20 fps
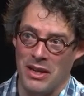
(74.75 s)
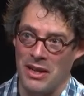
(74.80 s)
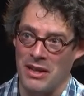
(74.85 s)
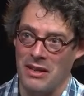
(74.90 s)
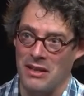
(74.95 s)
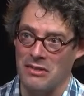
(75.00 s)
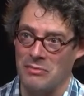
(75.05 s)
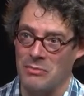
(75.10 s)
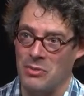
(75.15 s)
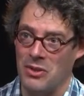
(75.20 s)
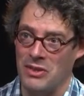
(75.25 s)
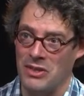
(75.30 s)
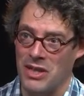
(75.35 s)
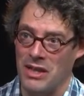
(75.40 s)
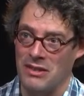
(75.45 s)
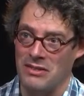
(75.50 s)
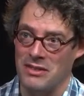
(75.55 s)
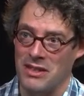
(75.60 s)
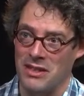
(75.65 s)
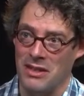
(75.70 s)
and there's more
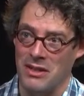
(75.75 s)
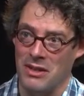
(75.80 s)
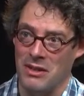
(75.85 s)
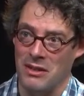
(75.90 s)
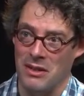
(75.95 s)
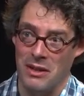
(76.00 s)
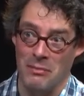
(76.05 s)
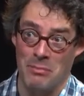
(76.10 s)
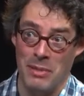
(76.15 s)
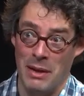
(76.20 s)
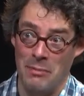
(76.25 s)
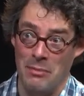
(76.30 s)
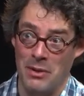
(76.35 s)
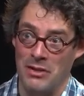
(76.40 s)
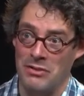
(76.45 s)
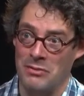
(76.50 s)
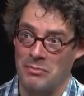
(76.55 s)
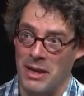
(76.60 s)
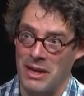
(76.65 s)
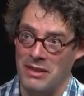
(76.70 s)
chance that your
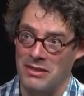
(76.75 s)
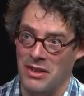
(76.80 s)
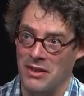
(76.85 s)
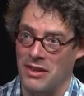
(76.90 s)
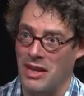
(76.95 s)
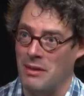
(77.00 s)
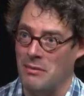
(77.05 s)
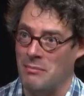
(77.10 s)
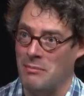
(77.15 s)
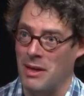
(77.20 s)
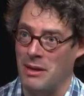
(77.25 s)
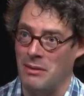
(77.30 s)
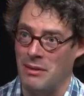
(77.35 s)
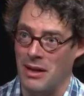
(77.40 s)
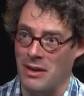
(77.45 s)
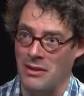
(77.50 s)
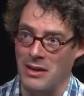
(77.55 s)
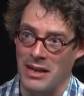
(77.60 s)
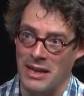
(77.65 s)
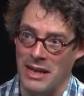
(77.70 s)
papers based on
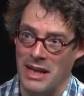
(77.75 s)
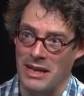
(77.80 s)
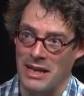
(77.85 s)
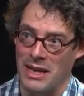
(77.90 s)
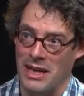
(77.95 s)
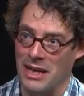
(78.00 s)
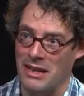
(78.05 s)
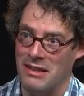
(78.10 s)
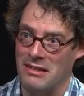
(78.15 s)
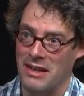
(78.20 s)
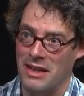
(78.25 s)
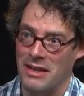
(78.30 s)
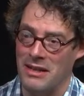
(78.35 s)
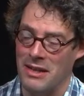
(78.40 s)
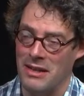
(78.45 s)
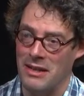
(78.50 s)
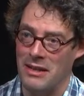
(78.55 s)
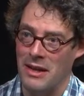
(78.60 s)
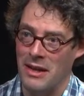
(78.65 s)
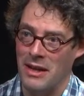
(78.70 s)
that data get
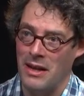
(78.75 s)
cited.